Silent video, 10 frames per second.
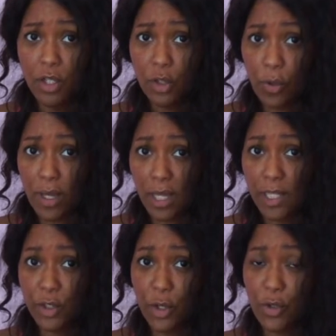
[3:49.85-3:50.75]

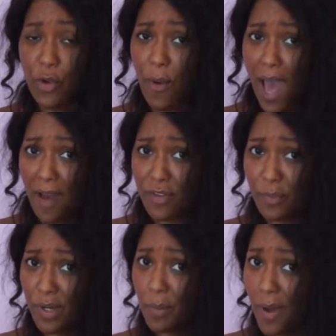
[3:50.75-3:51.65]
toilet so you don't have to put a